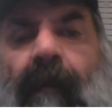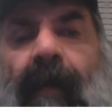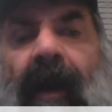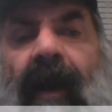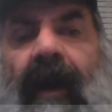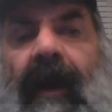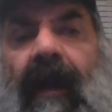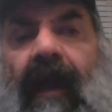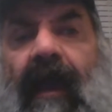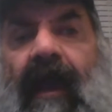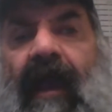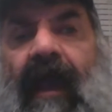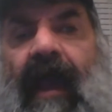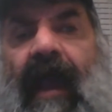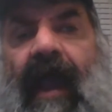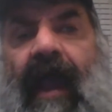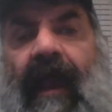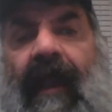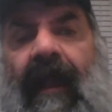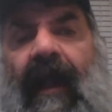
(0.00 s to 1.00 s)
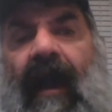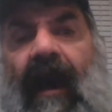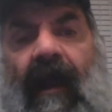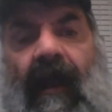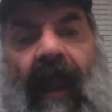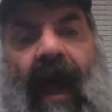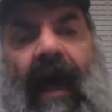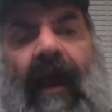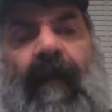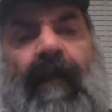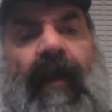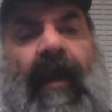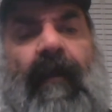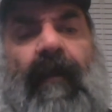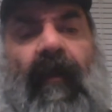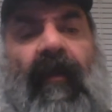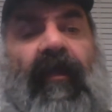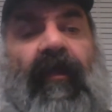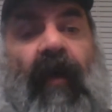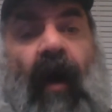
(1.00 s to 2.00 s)
but and a lot of
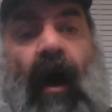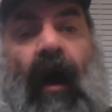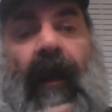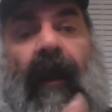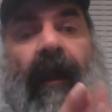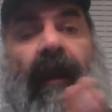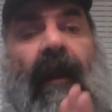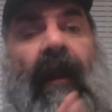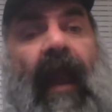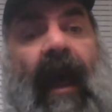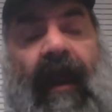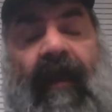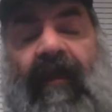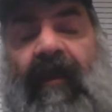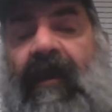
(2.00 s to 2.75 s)
people thought, and a lot